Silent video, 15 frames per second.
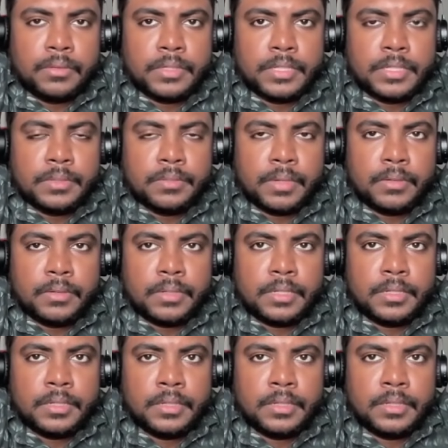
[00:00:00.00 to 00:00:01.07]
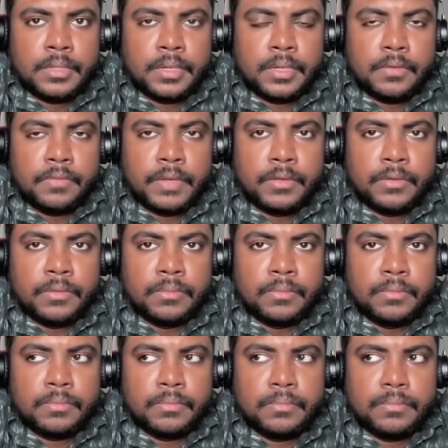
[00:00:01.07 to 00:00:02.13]
search about when you
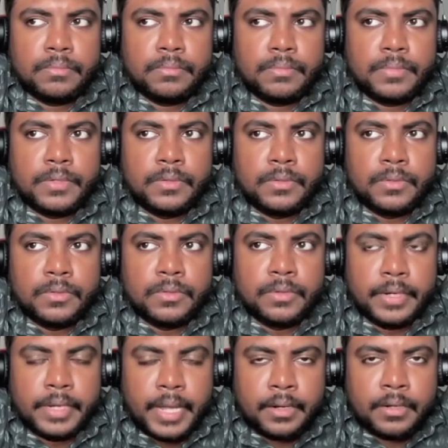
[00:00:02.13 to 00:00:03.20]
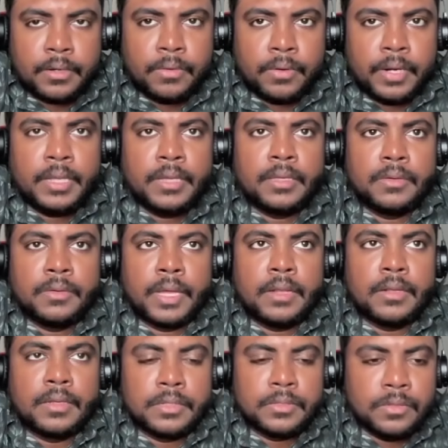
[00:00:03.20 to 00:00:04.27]
do React Query, you
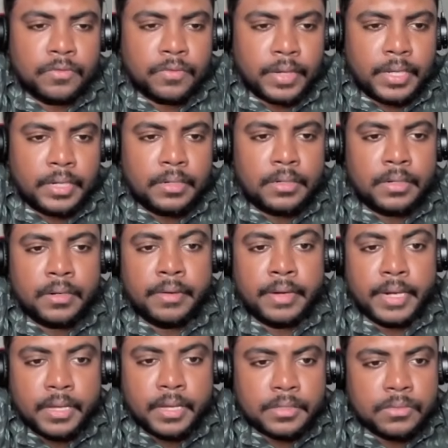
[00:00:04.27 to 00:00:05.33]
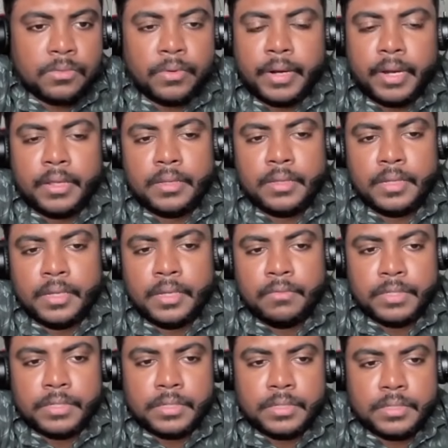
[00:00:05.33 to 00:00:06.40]
can also find Redux Query,
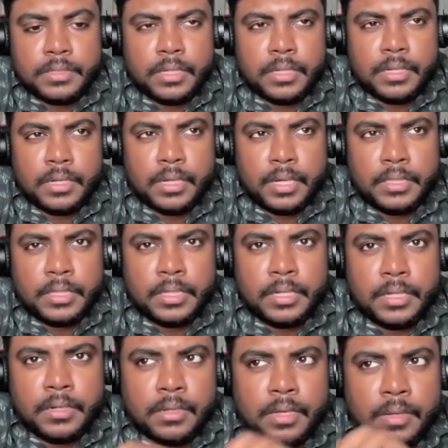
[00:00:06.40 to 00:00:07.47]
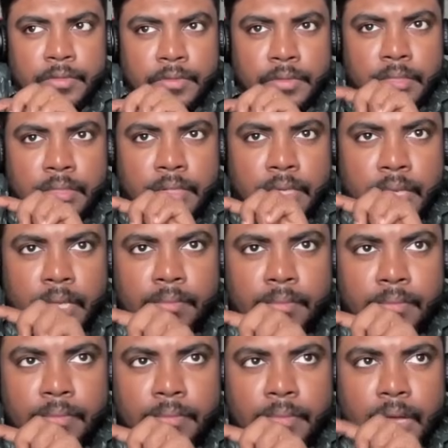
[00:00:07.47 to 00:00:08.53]
which is I think it comes with the
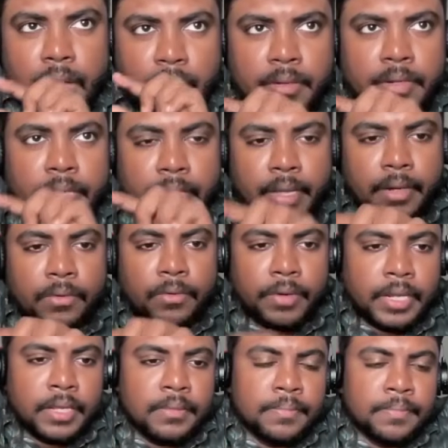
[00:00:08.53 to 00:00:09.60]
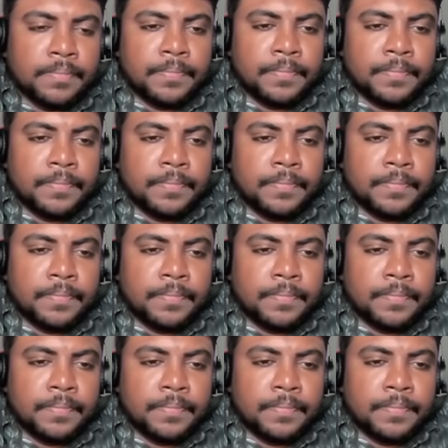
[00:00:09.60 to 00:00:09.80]
name RTK Query.